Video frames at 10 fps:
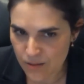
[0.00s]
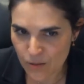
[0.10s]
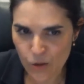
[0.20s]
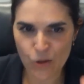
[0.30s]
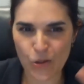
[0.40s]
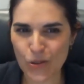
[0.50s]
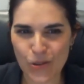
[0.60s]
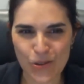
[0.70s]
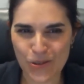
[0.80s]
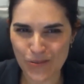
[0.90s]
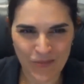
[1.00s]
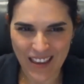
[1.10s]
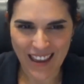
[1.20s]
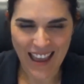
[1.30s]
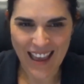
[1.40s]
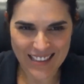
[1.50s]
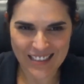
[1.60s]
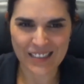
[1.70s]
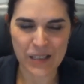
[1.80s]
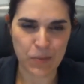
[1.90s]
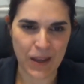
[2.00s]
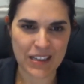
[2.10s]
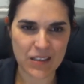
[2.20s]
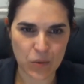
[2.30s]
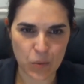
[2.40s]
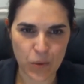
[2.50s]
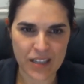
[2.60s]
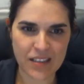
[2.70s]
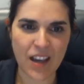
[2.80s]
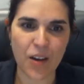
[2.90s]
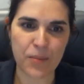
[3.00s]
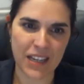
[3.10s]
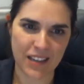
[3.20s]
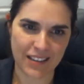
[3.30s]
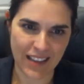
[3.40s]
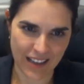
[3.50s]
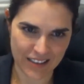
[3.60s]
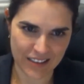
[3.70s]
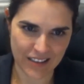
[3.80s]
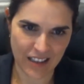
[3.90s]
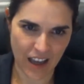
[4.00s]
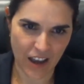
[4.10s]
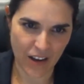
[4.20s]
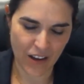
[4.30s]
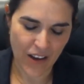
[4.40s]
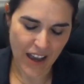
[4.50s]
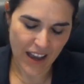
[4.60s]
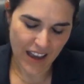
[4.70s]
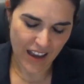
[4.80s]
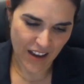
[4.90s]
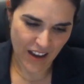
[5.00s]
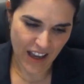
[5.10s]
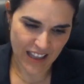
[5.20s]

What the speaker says: to anticipate what is coming next in